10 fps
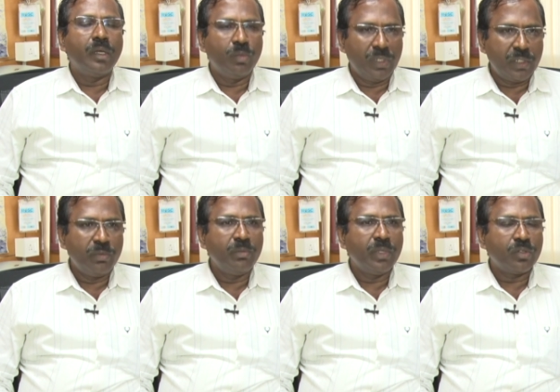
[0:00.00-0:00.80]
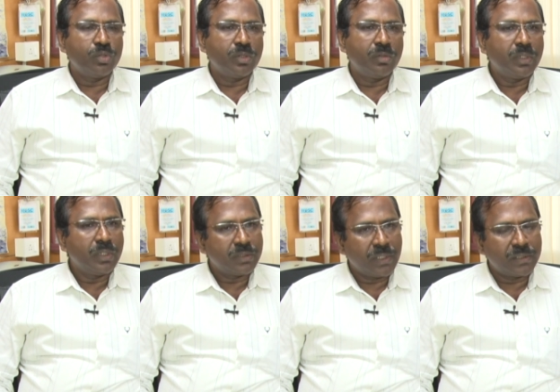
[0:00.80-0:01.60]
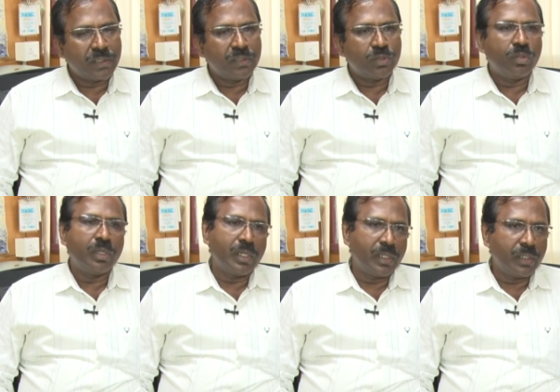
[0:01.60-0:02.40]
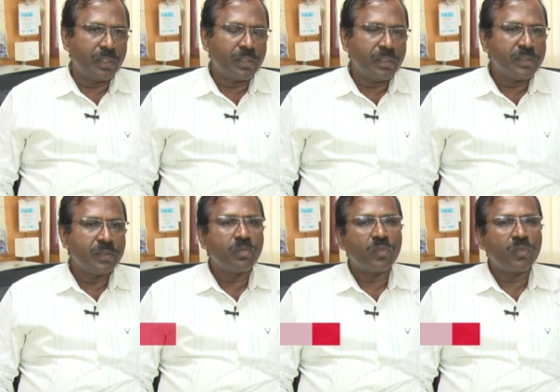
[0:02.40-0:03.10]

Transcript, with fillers: multi-beam echo sounder, side scan sonar and other things.